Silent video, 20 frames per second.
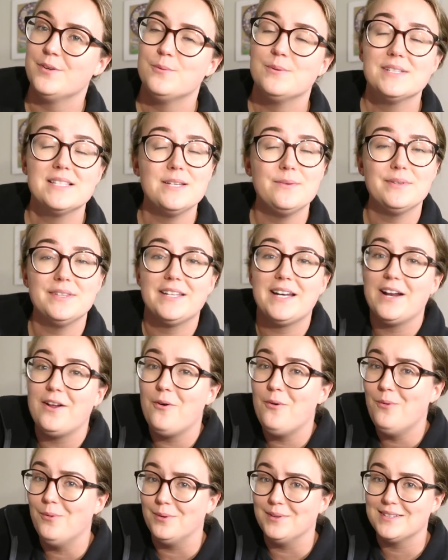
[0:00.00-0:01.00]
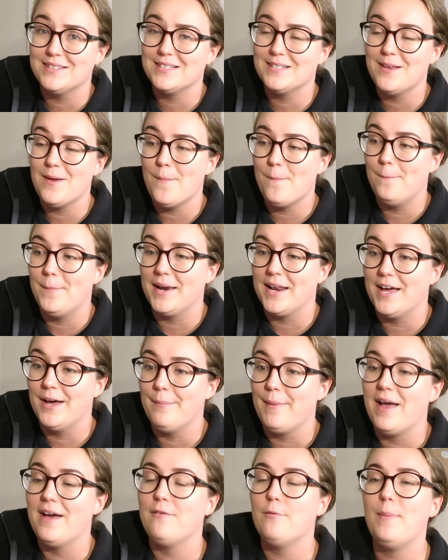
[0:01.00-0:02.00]
We'll see what the night holds, but
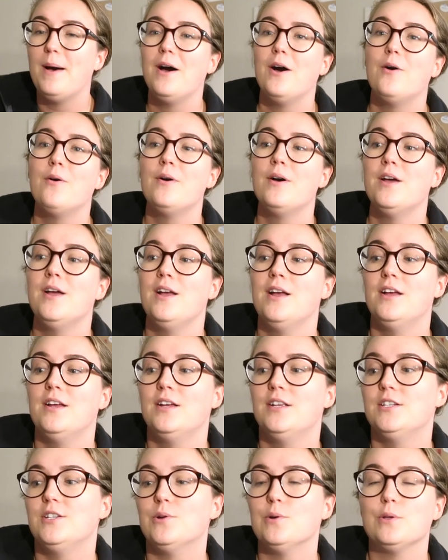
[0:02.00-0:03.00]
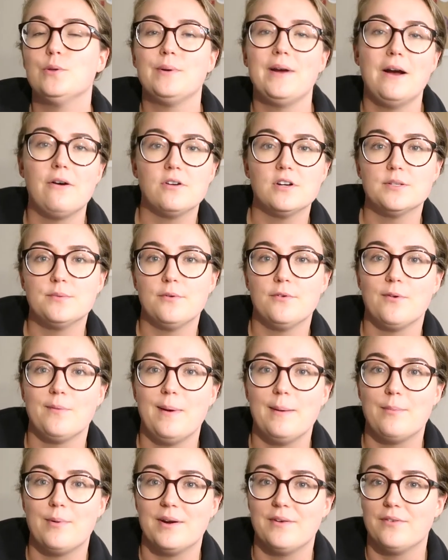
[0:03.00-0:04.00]
um, I have about two or three hours before
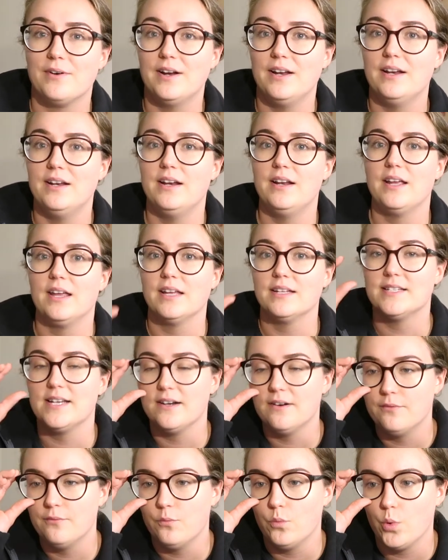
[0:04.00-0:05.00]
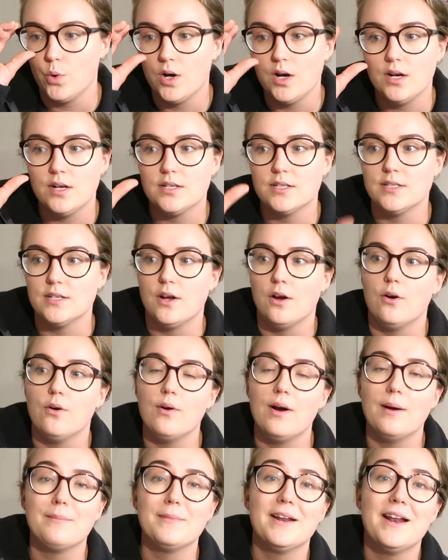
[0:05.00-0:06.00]
my boyfriend gets out of work,
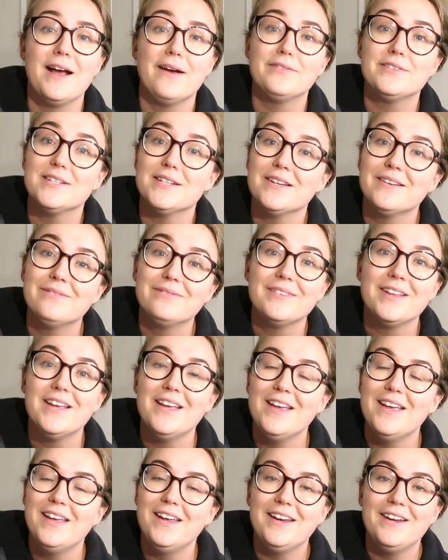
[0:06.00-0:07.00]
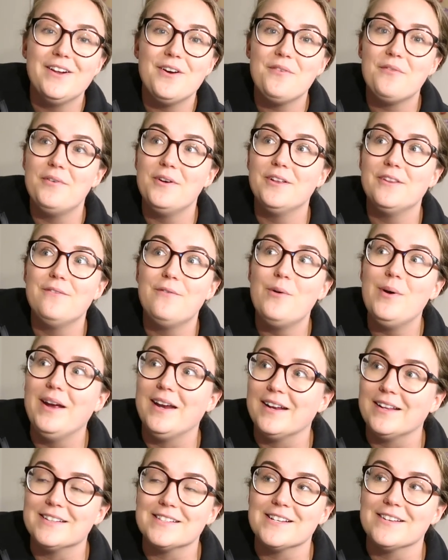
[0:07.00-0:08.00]
so I'm gonna have to, you know, fill the
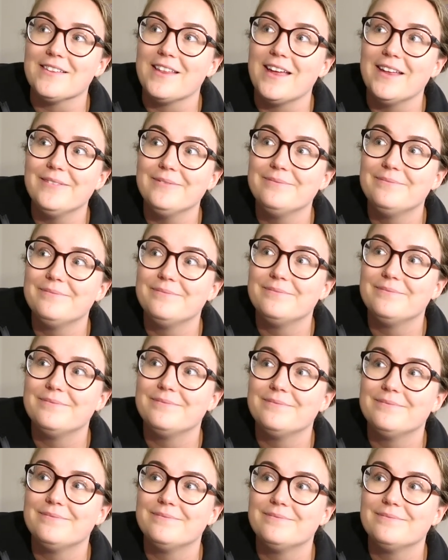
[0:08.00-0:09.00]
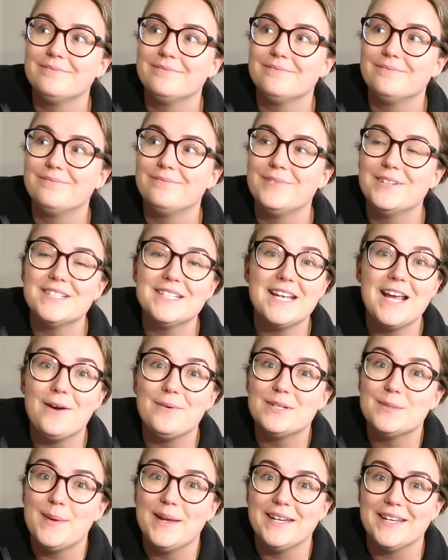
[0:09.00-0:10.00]
void until then. We'll see how
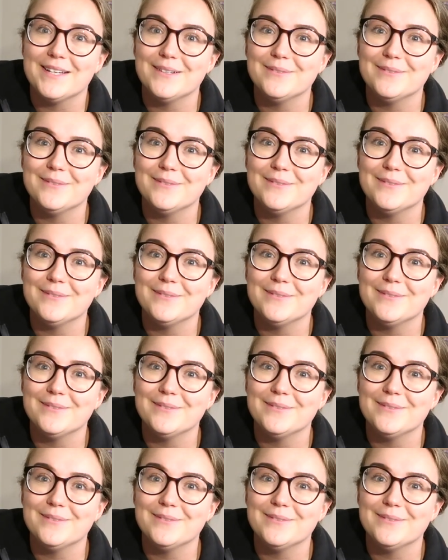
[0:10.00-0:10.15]
we spend